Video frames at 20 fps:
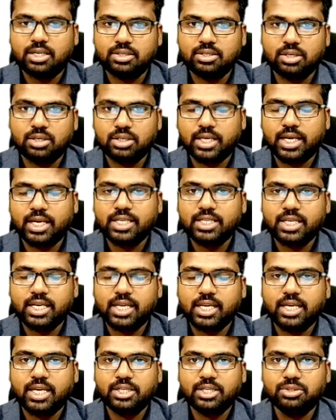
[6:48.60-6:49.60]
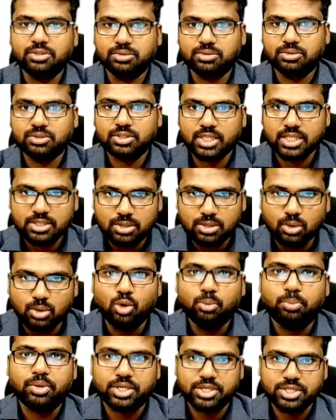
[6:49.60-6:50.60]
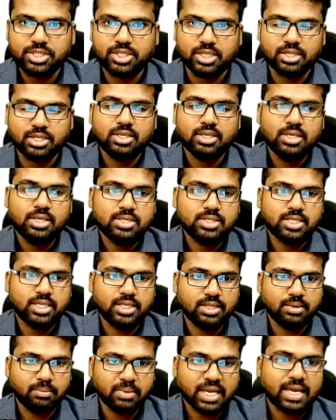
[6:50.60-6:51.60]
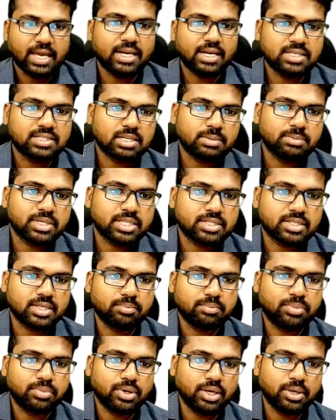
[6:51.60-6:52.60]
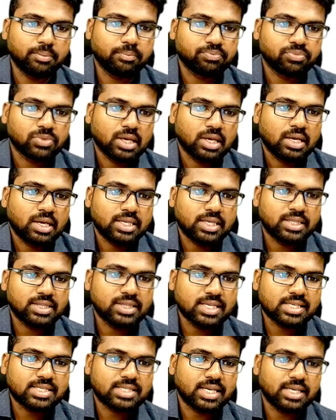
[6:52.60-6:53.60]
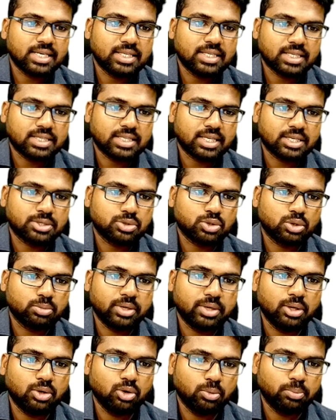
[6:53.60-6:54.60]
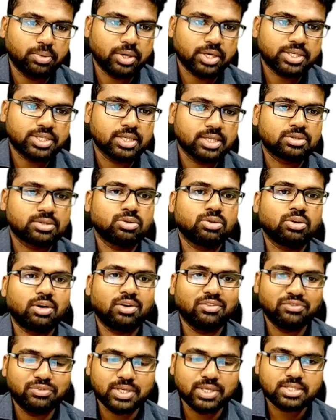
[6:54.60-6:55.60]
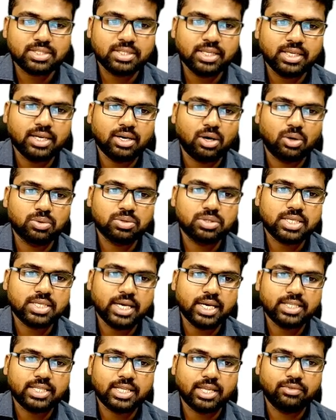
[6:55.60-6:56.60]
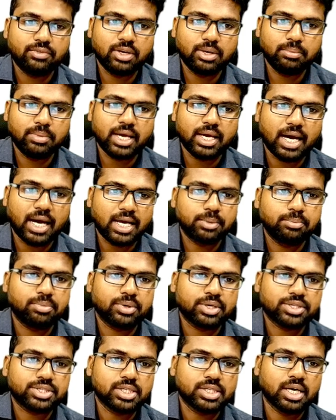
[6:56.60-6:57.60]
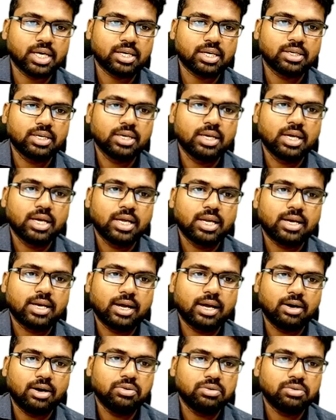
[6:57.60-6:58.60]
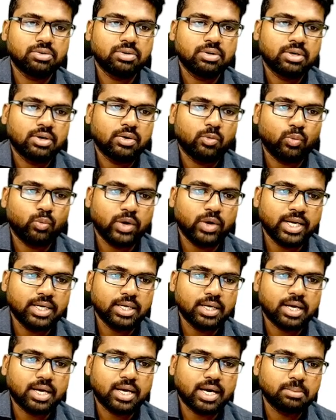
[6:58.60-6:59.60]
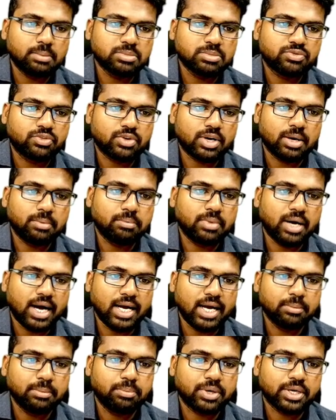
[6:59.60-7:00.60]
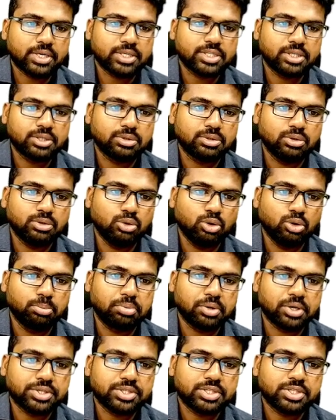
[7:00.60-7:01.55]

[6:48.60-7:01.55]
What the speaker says: entering into this low pressure. See, the mechanism is simple. In the center there should be low pressure, so obviously outside there will be high pressure. Now wind comes from high pressure to low pressure